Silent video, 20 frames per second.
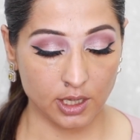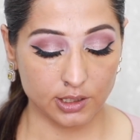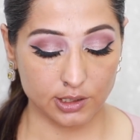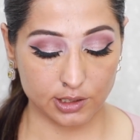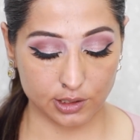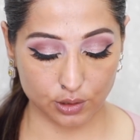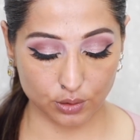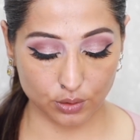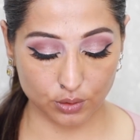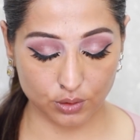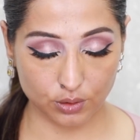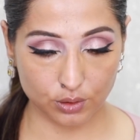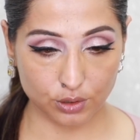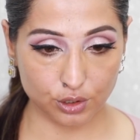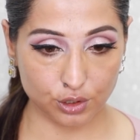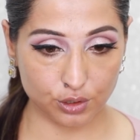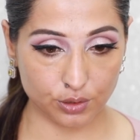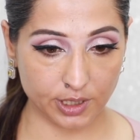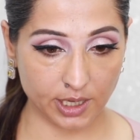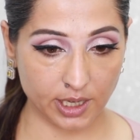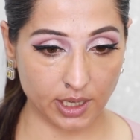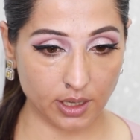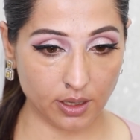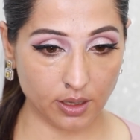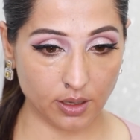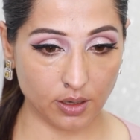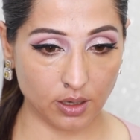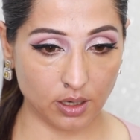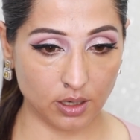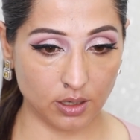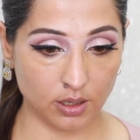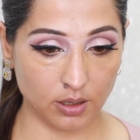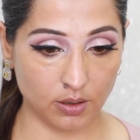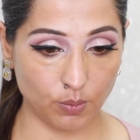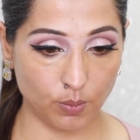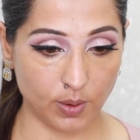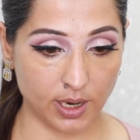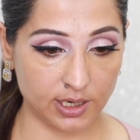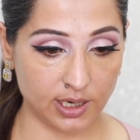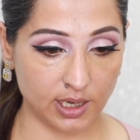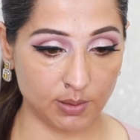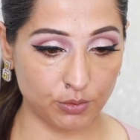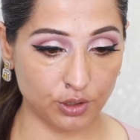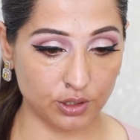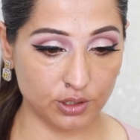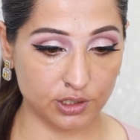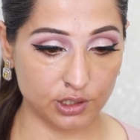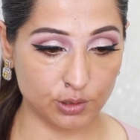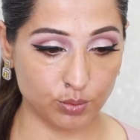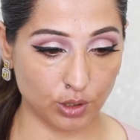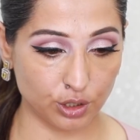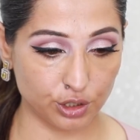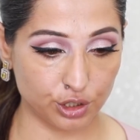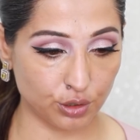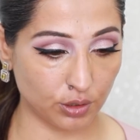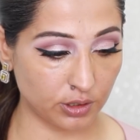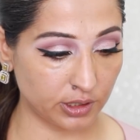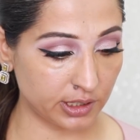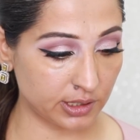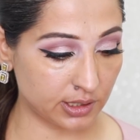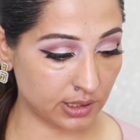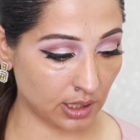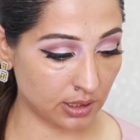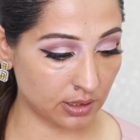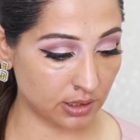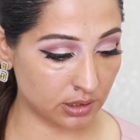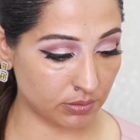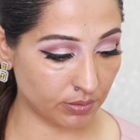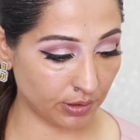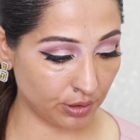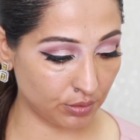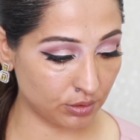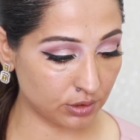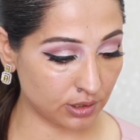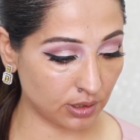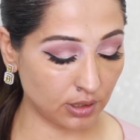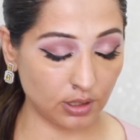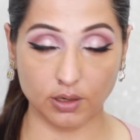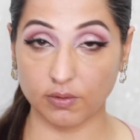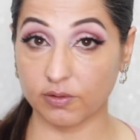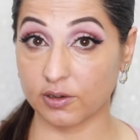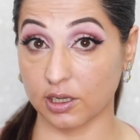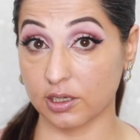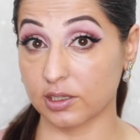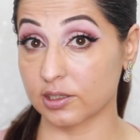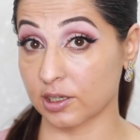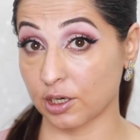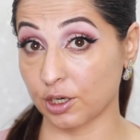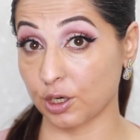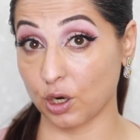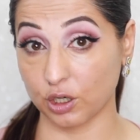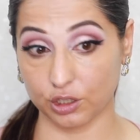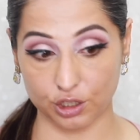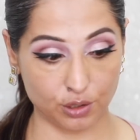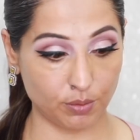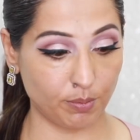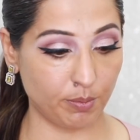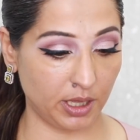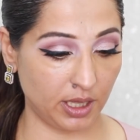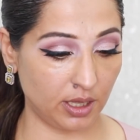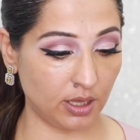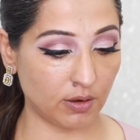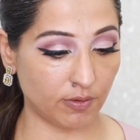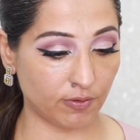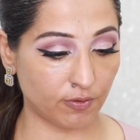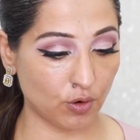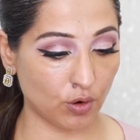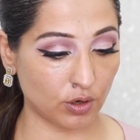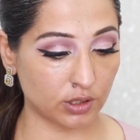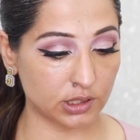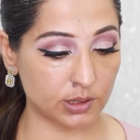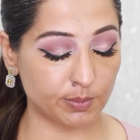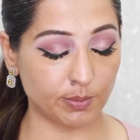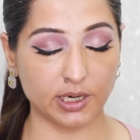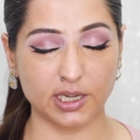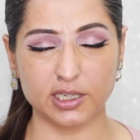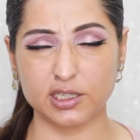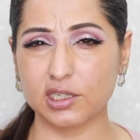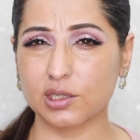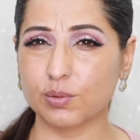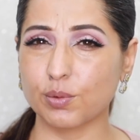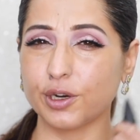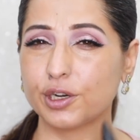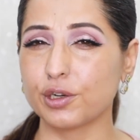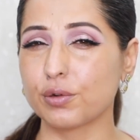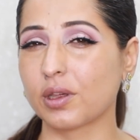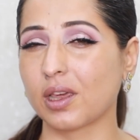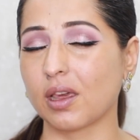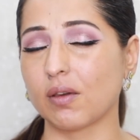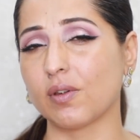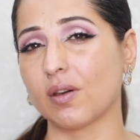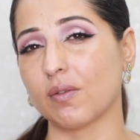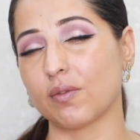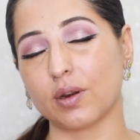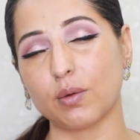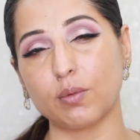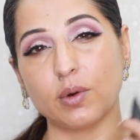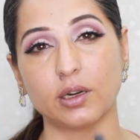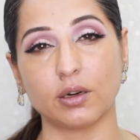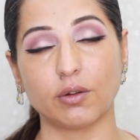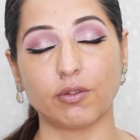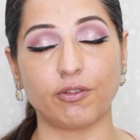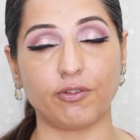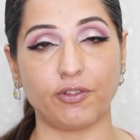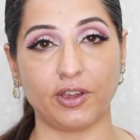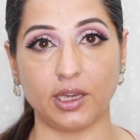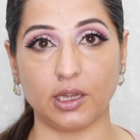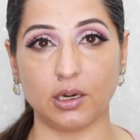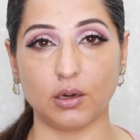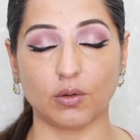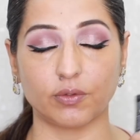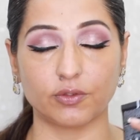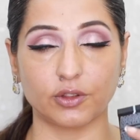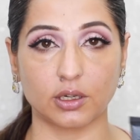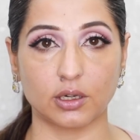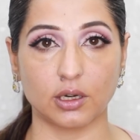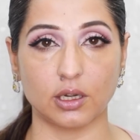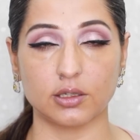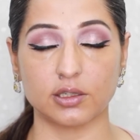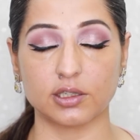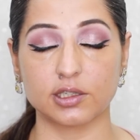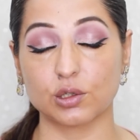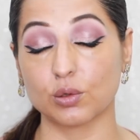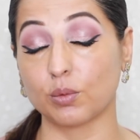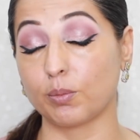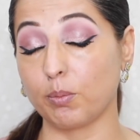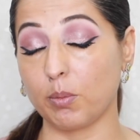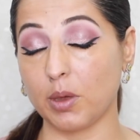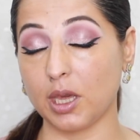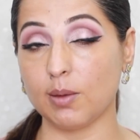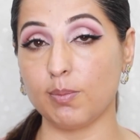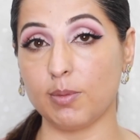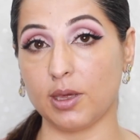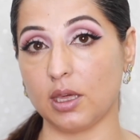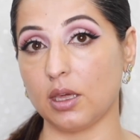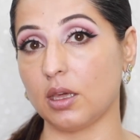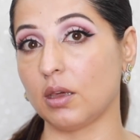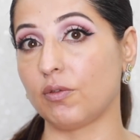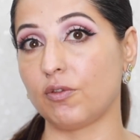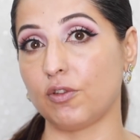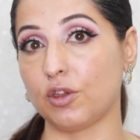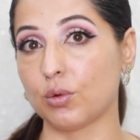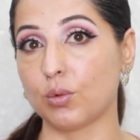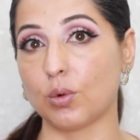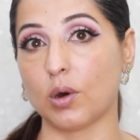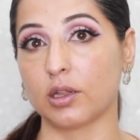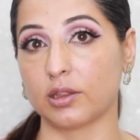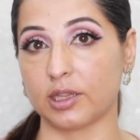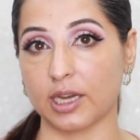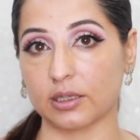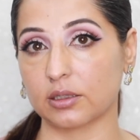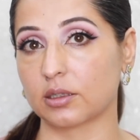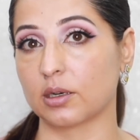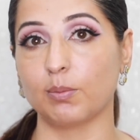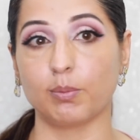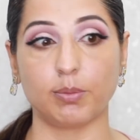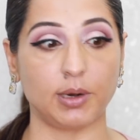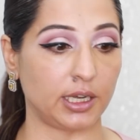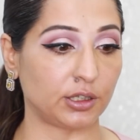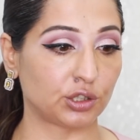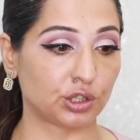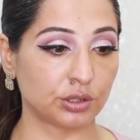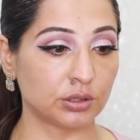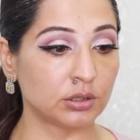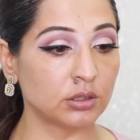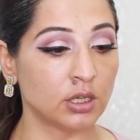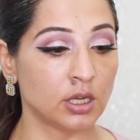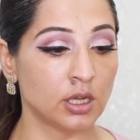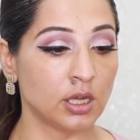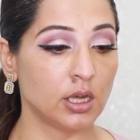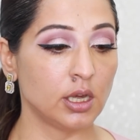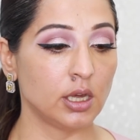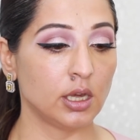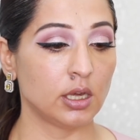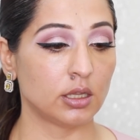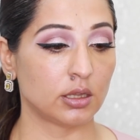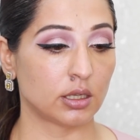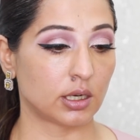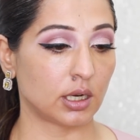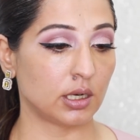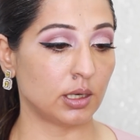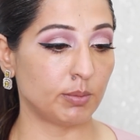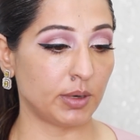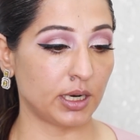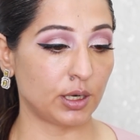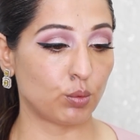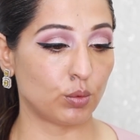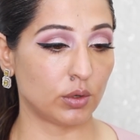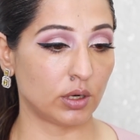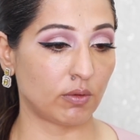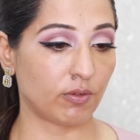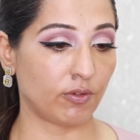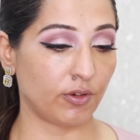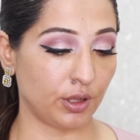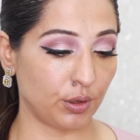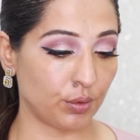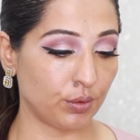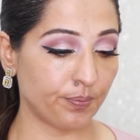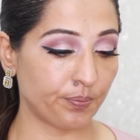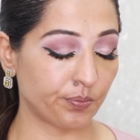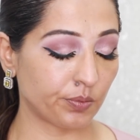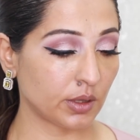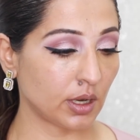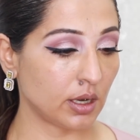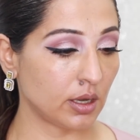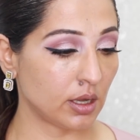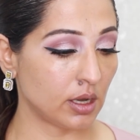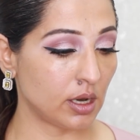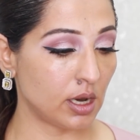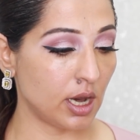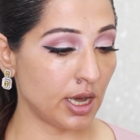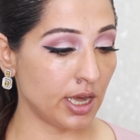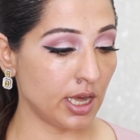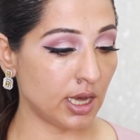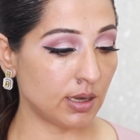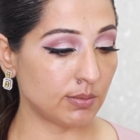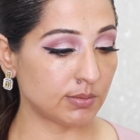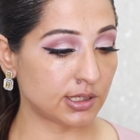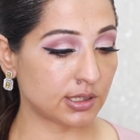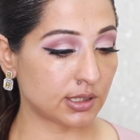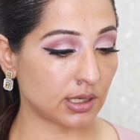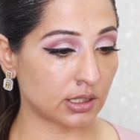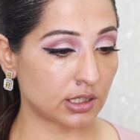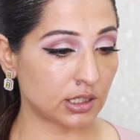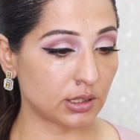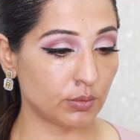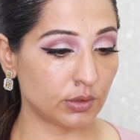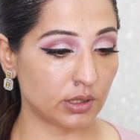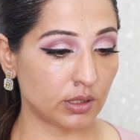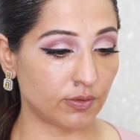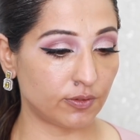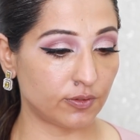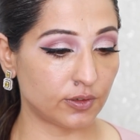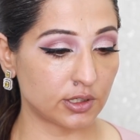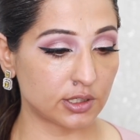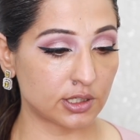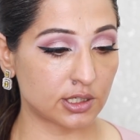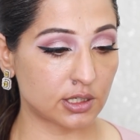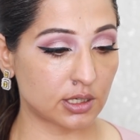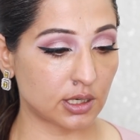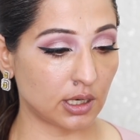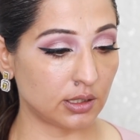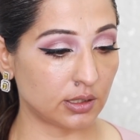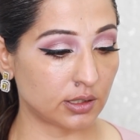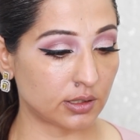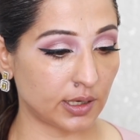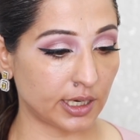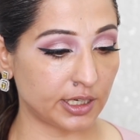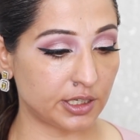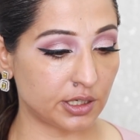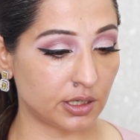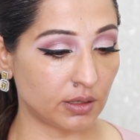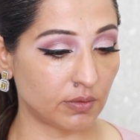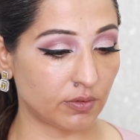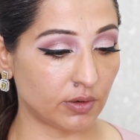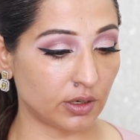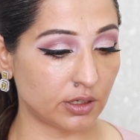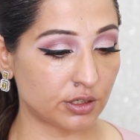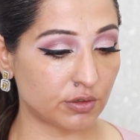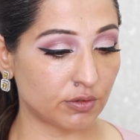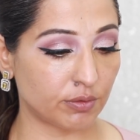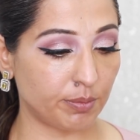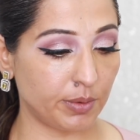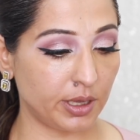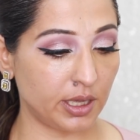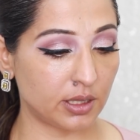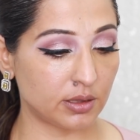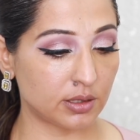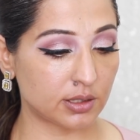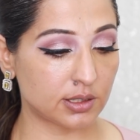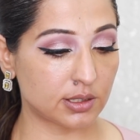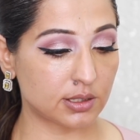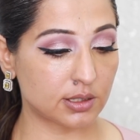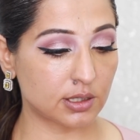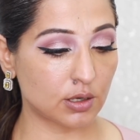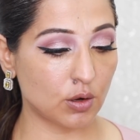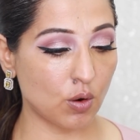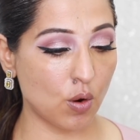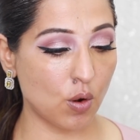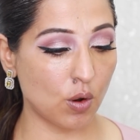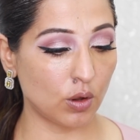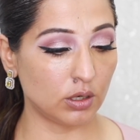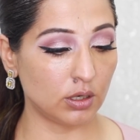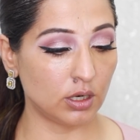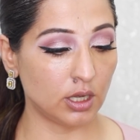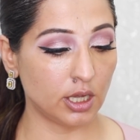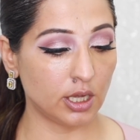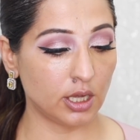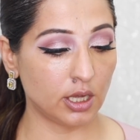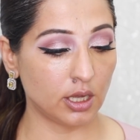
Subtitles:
So today, while I'm going to swatch all these colors for you, so a lot of colors are not me, of course, but I just wanted to give everyone a feel of the color. So maybe if you are that complexion, the color might work for you. I am starting with the first color right here in front of me, and this is called